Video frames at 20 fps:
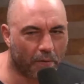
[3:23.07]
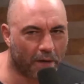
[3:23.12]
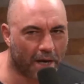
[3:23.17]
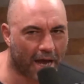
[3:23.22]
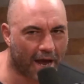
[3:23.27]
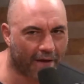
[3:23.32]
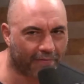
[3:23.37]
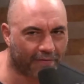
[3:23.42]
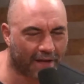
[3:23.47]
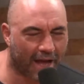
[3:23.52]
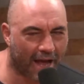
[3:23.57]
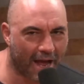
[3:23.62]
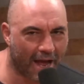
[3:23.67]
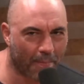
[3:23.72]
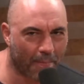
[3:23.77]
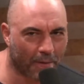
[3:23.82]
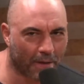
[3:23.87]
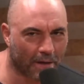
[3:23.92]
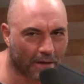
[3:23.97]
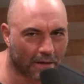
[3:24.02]
would have to
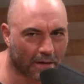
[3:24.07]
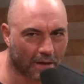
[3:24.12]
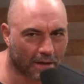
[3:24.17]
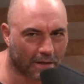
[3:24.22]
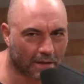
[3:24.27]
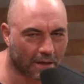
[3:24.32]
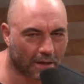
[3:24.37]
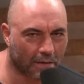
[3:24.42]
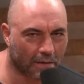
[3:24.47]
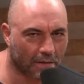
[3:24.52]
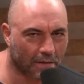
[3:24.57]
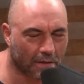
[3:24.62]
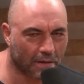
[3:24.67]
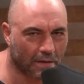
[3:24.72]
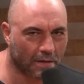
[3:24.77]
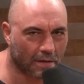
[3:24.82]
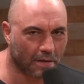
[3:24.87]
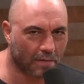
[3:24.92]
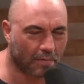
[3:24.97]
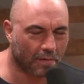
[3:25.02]
happen? Like,
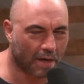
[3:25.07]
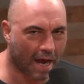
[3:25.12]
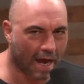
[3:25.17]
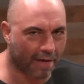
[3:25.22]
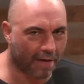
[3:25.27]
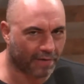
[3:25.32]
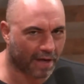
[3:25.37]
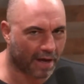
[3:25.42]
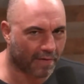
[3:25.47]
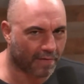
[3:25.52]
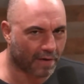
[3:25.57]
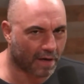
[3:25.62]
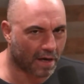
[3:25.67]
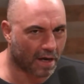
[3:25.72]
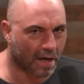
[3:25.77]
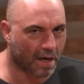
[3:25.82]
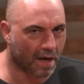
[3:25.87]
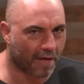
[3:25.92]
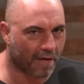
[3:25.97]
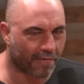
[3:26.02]
you would have to have
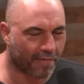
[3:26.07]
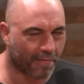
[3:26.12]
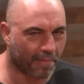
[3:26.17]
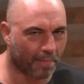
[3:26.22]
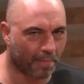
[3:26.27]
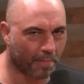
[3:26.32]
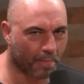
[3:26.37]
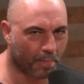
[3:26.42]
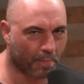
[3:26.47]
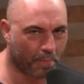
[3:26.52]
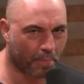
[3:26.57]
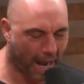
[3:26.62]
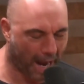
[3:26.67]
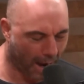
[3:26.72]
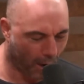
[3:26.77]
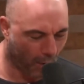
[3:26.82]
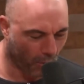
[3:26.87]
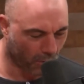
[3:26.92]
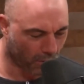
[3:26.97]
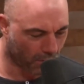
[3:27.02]
enough
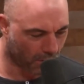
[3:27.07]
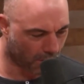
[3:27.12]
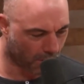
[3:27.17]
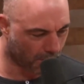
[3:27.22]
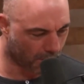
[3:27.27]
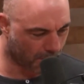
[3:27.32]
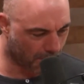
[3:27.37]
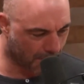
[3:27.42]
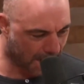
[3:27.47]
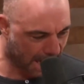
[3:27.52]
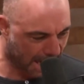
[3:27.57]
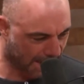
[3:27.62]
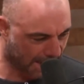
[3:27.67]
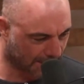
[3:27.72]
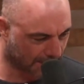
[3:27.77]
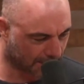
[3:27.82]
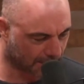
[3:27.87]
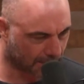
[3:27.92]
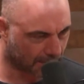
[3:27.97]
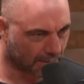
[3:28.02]
power or
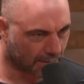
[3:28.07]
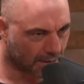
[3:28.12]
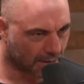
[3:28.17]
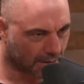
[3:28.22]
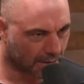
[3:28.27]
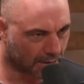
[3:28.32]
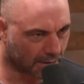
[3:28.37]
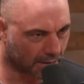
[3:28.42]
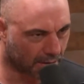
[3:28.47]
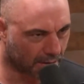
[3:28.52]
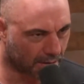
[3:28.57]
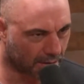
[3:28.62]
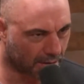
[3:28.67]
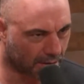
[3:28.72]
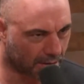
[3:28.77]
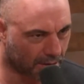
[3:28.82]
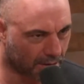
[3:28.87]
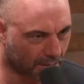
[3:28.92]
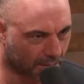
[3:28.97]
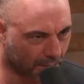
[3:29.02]
mass to
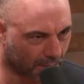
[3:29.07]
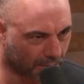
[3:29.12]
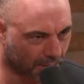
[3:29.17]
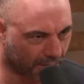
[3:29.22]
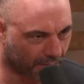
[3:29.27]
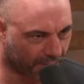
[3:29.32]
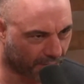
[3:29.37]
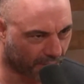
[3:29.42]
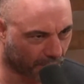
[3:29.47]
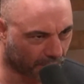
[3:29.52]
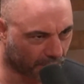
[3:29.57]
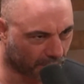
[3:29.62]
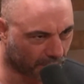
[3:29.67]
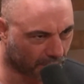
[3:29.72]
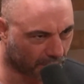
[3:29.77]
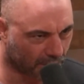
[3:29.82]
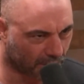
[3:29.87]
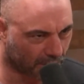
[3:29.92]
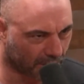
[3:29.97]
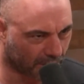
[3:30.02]
be able to fold those
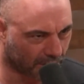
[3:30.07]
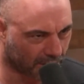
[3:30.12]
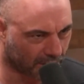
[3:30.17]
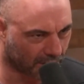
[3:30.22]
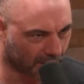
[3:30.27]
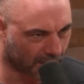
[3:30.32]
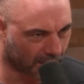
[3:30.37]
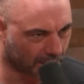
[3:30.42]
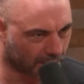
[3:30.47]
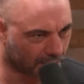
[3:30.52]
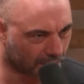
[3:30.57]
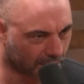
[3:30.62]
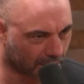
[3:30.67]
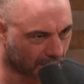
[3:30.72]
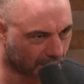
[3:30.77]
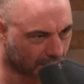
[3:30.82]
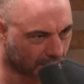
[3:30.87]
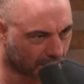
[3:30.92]
two things together.